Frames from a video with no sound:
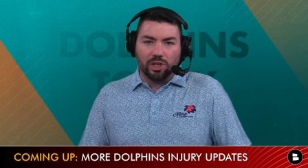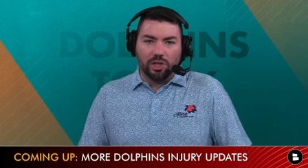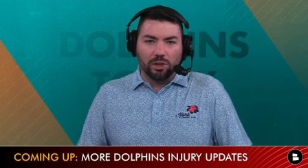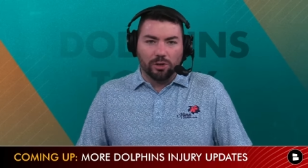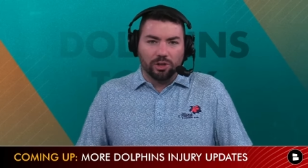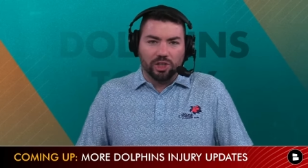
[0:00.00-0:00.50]

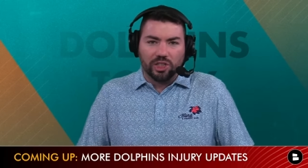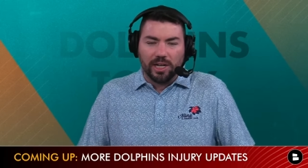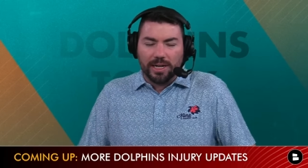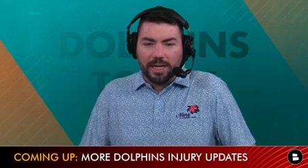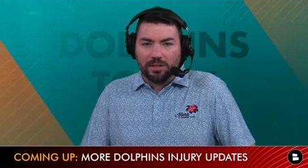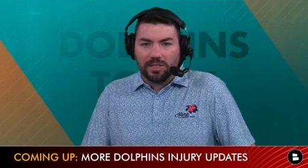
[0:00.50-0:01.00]
huge
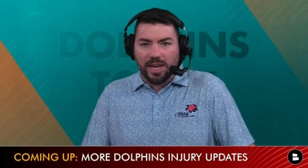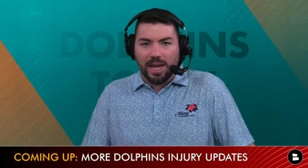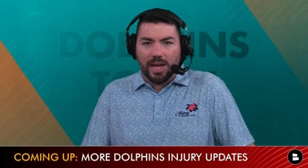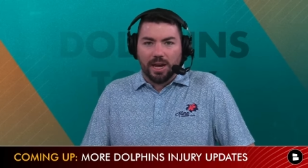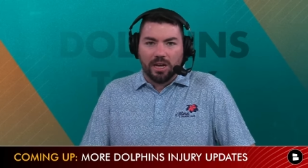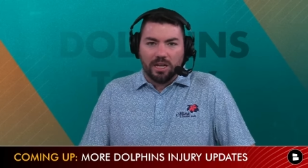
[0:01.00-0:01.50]
shout out
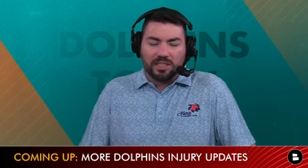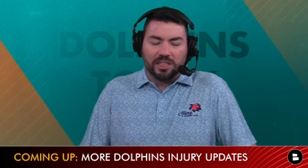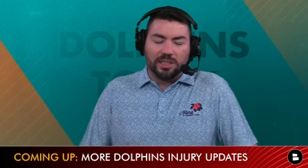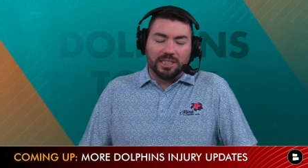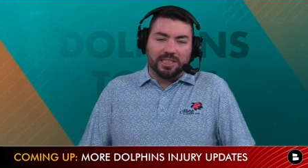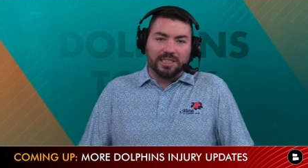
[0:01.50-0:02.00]
and
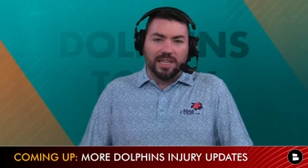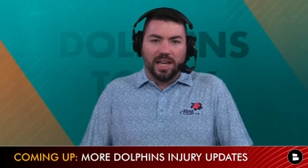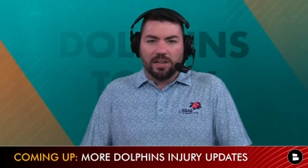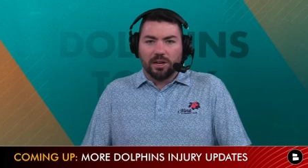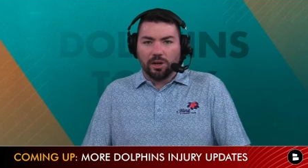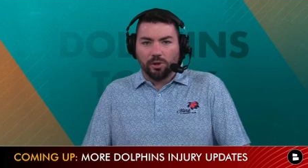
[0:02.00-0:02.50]

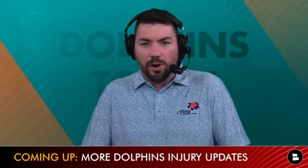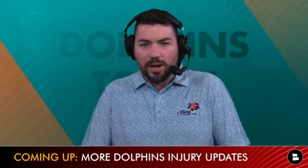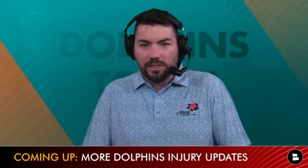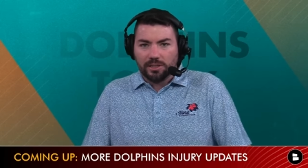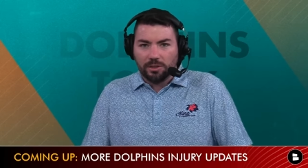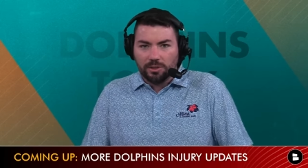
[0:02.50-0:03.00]
extend our
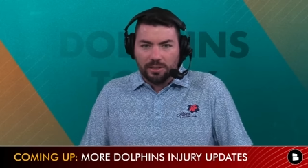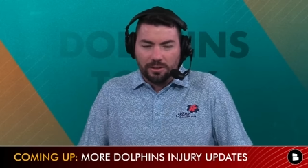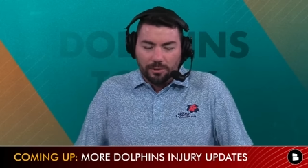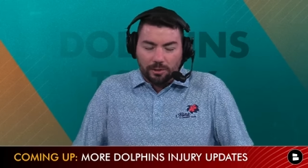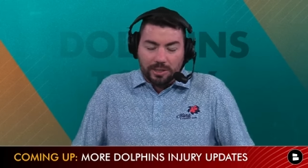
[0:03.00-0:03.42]
gratitude to